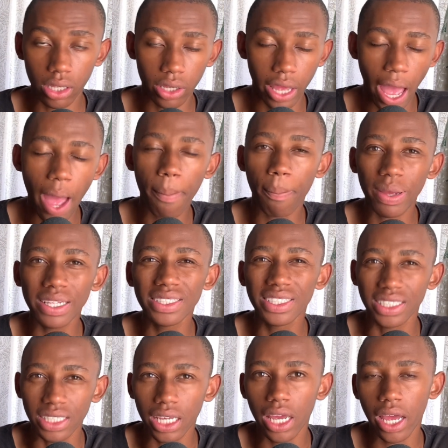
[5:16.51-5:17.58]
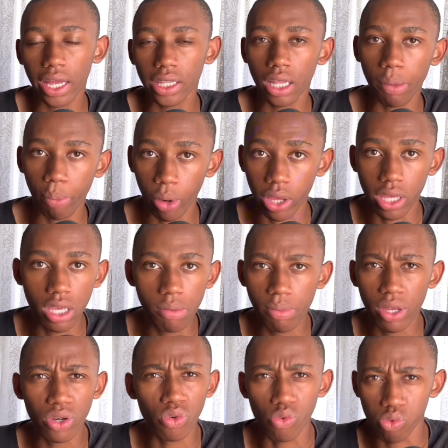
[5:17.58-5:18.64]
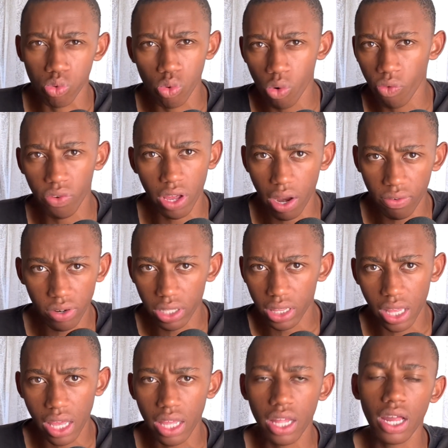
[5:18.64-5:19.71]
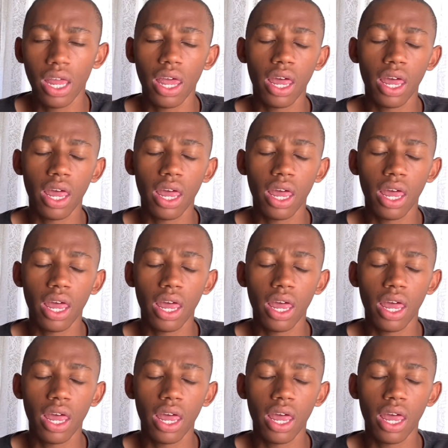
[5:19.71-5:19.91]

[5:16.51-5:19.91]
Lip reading: happens here at the Bohemian groove, everything,